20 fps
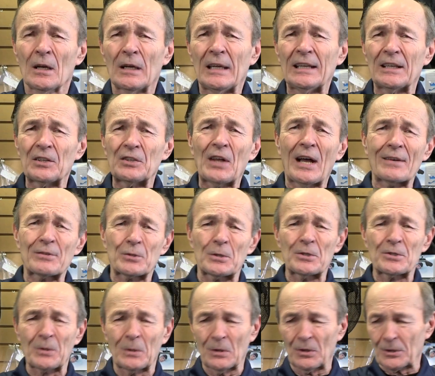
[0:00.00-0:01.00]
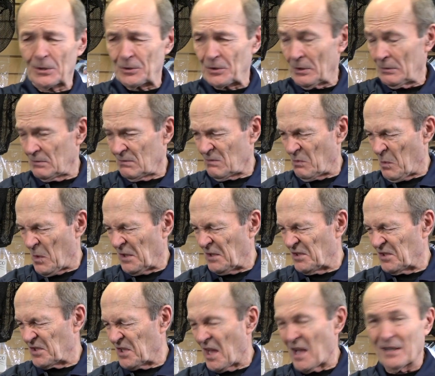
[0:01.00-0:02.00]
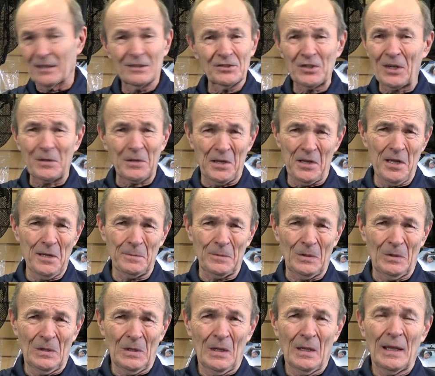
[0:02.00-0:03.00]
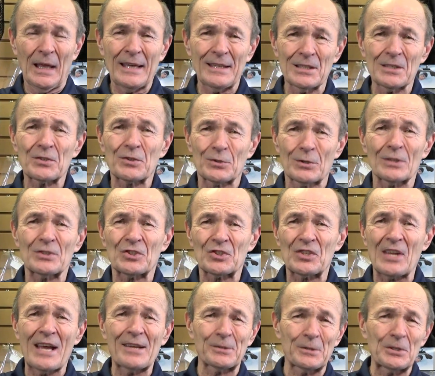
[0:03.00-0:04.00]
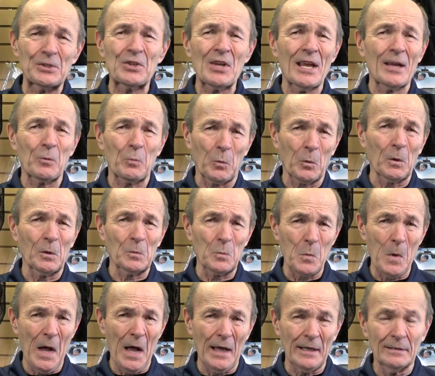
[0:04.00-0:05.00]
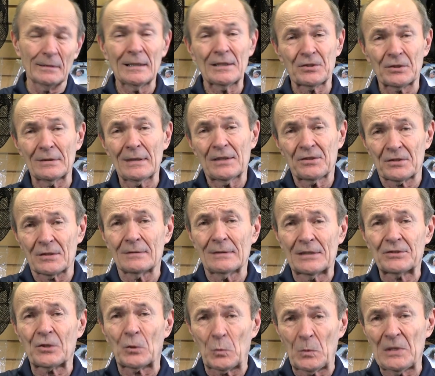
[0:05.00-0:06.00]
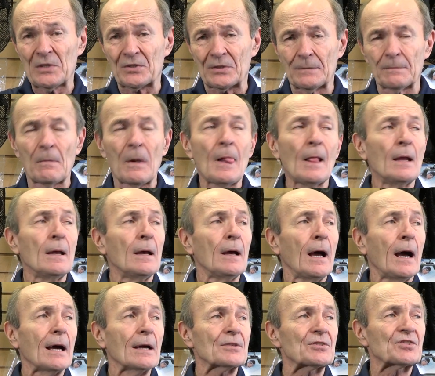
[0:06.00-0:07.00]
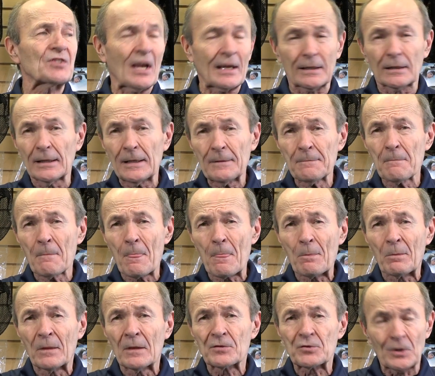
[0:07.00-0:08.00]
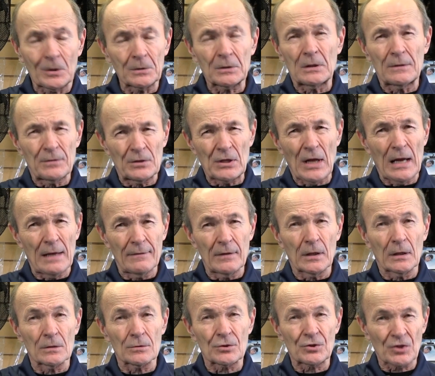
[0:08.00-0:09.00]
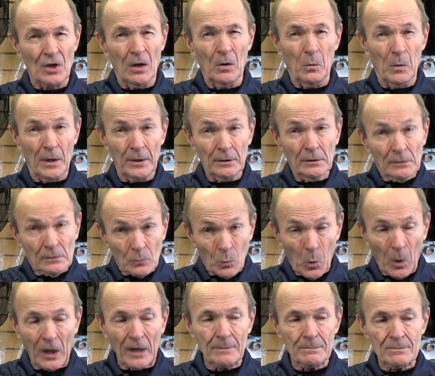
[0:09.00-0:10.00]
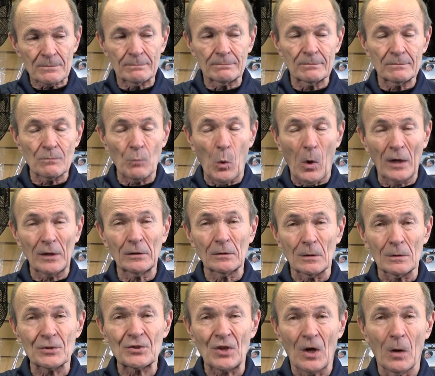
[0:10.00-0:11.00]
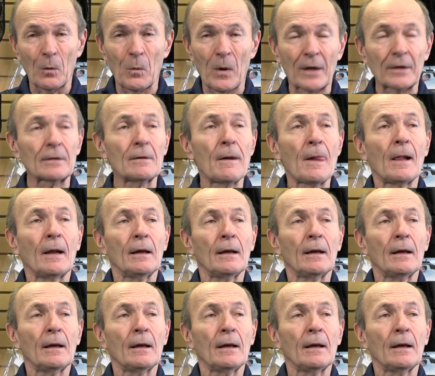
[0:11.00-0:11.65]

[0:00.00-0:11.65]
In the dive store is going to look at you, what is that? It's not going to happen. It is the standard tank worldwide. That's a reason. Secondly, certainly if you're diving in salt water, warm water or salt water,